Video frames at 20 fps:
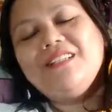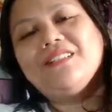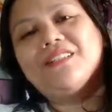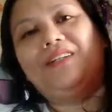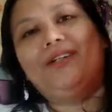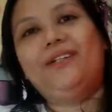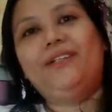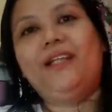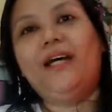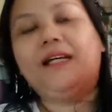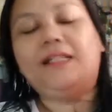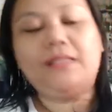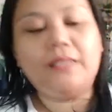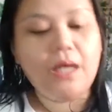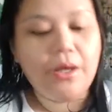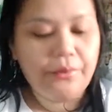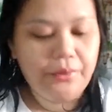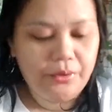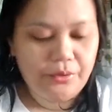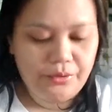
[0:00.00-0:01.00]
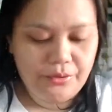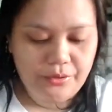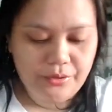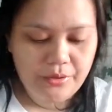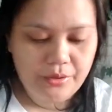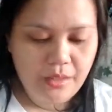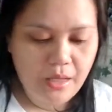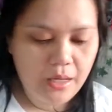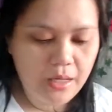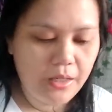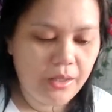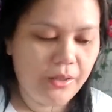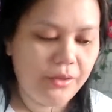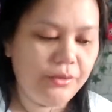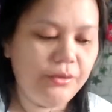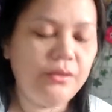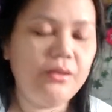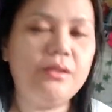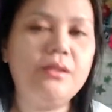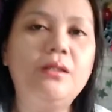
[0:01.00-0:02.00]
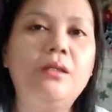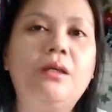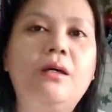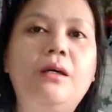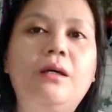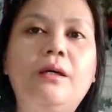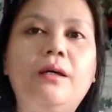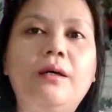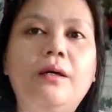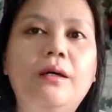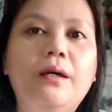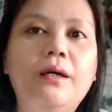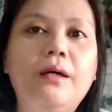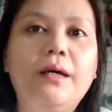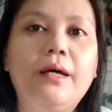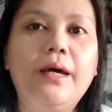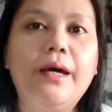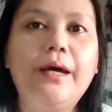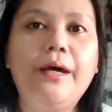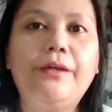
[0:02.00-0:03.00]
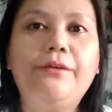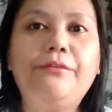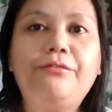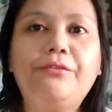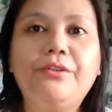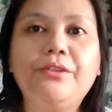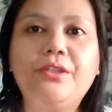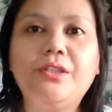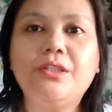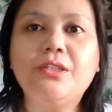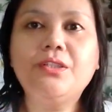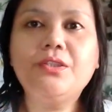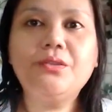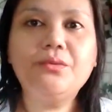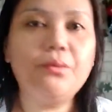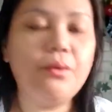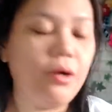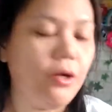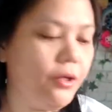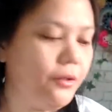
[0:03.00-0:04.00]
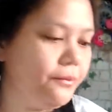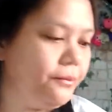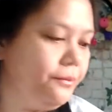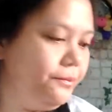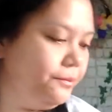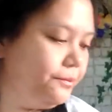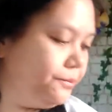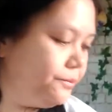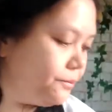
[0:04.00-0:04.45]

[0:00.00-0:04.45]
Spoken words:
So that's how it turned out. And for this one,